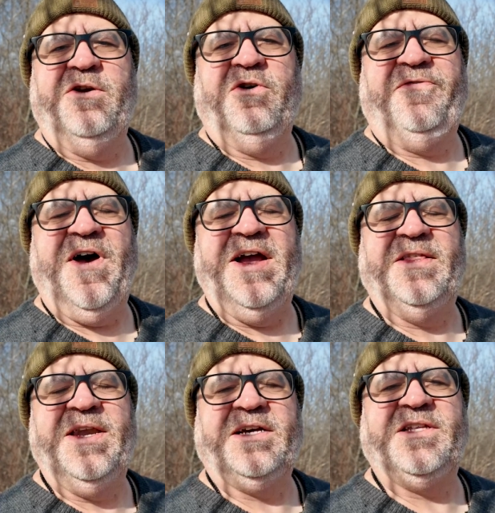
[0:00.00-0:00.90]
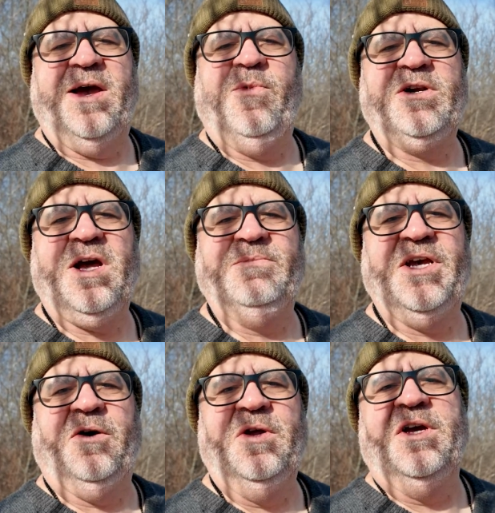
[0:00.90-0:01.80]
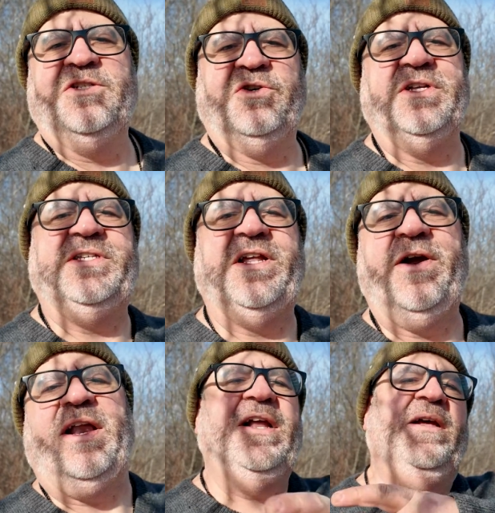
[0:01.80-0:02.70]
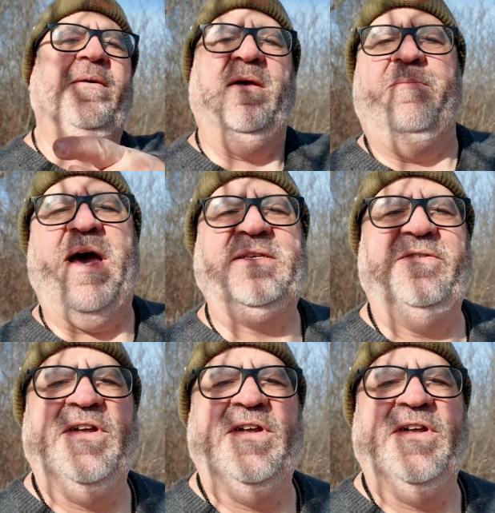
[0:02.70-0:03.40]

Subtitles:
notified the next time one comes out. So consider it. Back to the